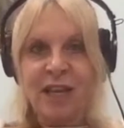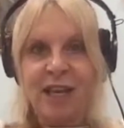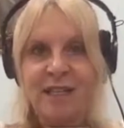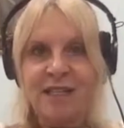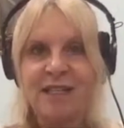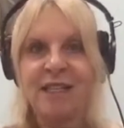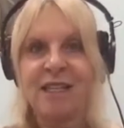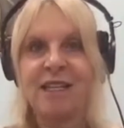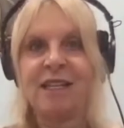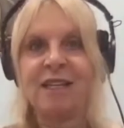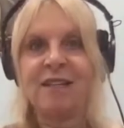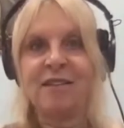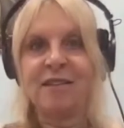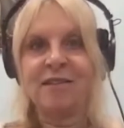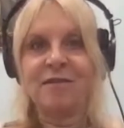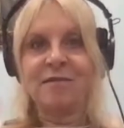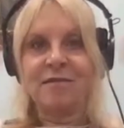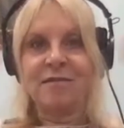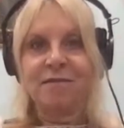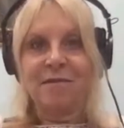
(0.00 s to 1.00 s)
see,
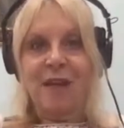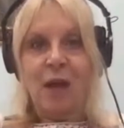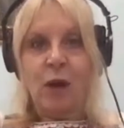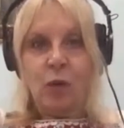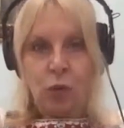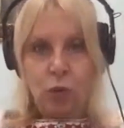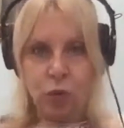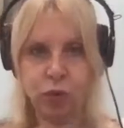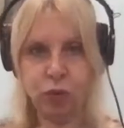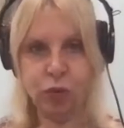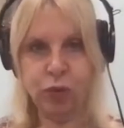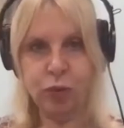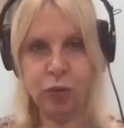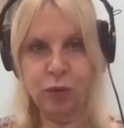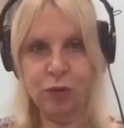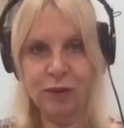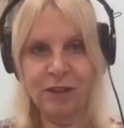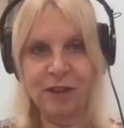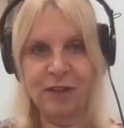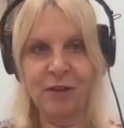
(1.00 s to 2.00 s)
like
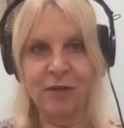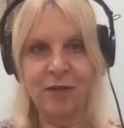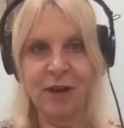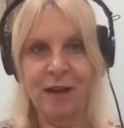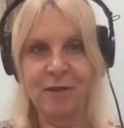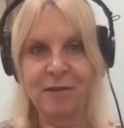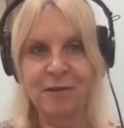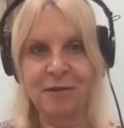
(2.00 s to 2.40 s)
to the ground.